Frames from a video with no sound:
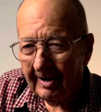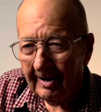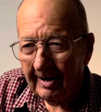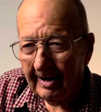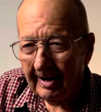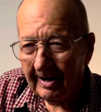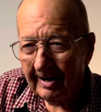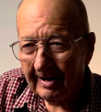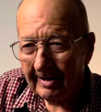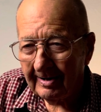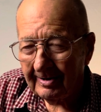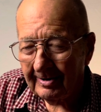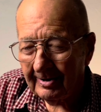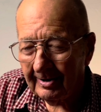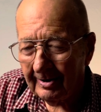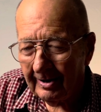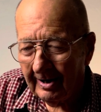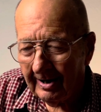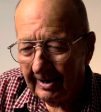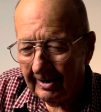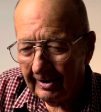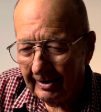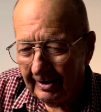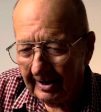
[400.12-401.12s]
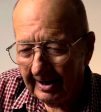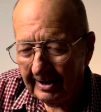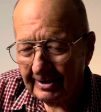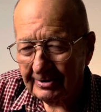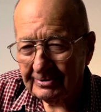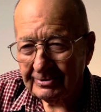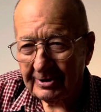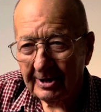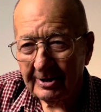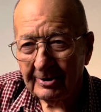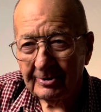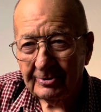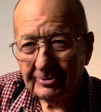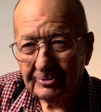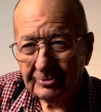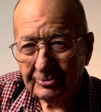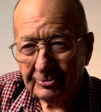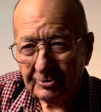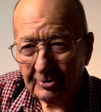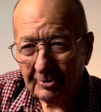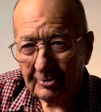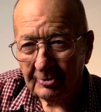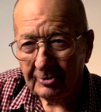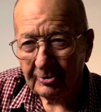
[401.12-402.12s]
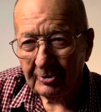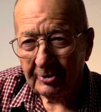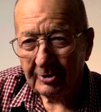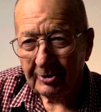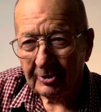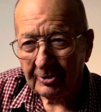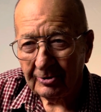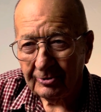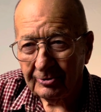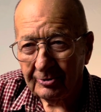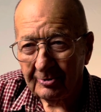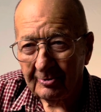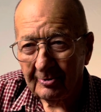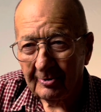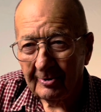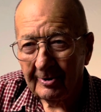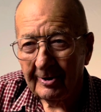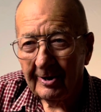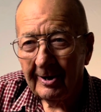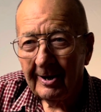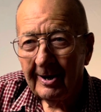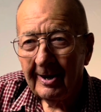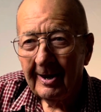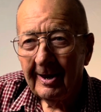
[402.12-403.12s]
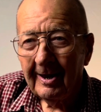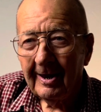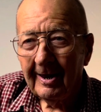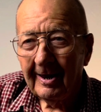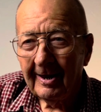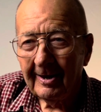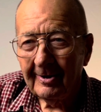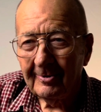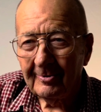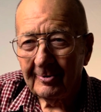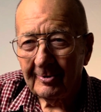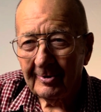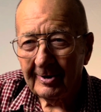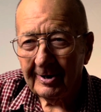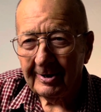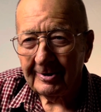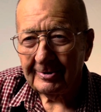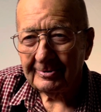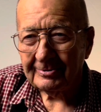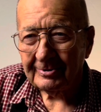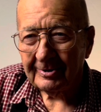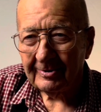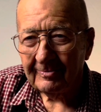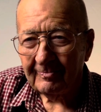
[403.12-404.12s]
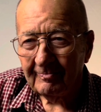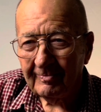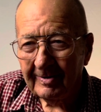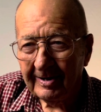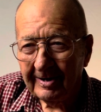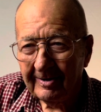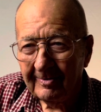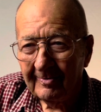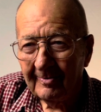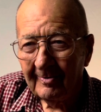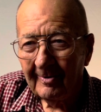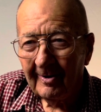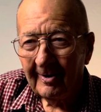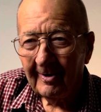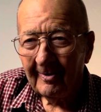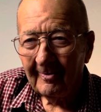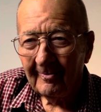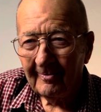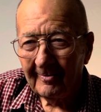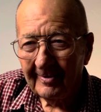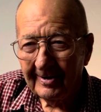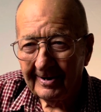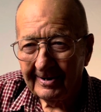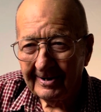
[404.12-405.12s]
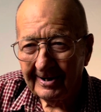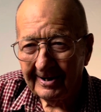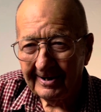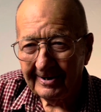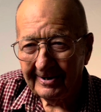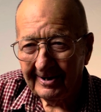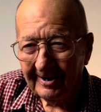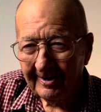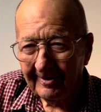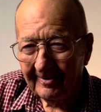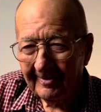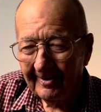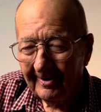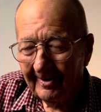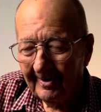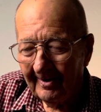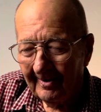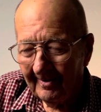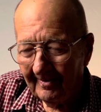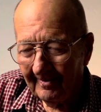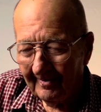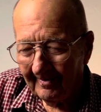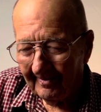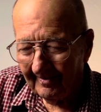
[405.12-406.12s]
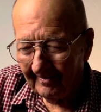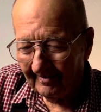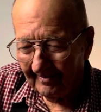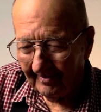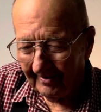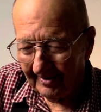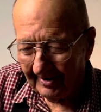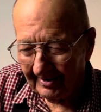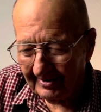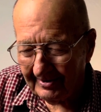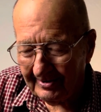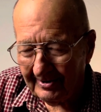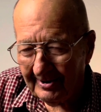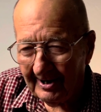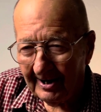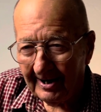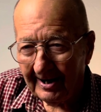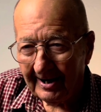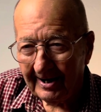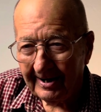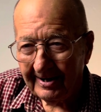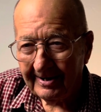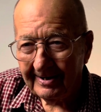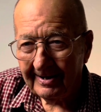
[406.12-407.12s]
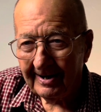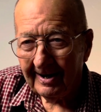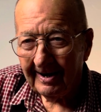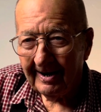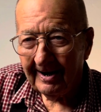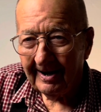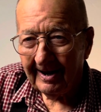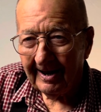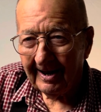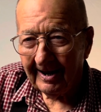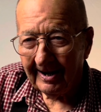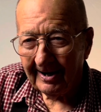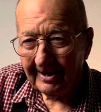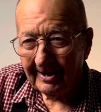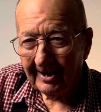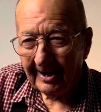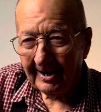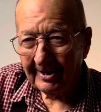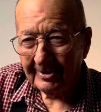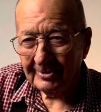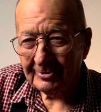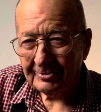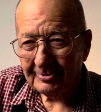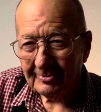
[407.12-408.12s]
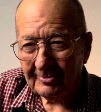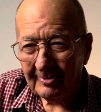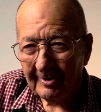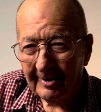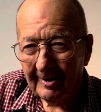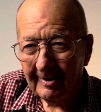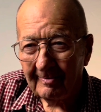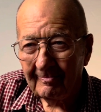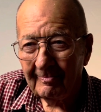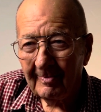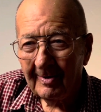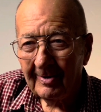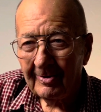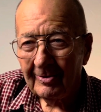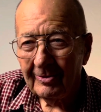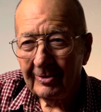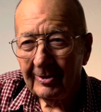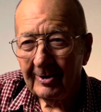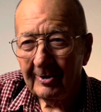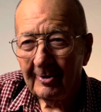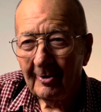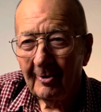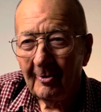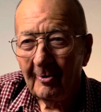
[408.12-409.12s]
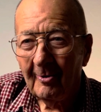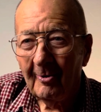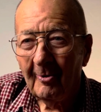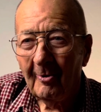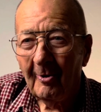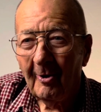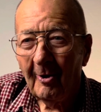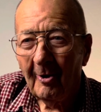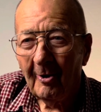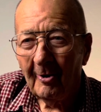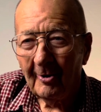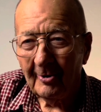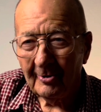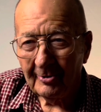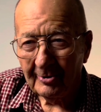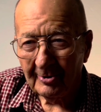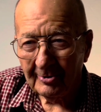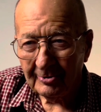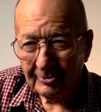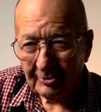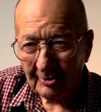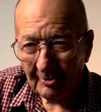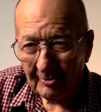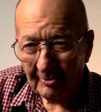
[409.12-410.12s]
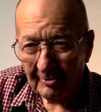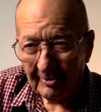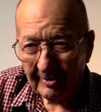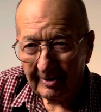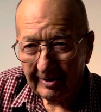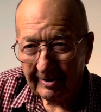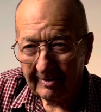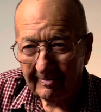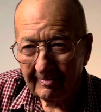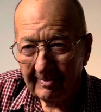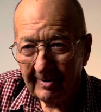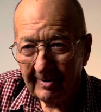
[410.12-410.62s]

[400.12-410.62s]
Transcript: and they said, sure, you can do it. And Crazy Me went in there one night, and I scrubbed the whole auditorium.